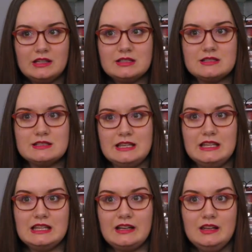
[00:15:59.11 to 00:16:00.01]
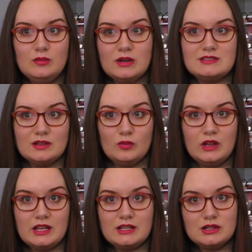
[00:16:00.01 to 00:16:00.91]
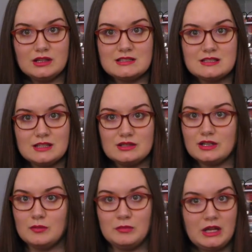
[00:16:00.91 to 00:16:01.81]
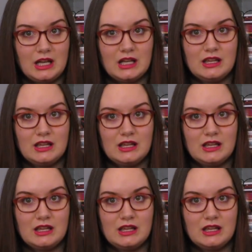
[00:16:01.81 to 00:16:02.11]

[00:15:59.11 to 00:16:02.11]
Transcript: to see that he wasn't willing to listen to Camina,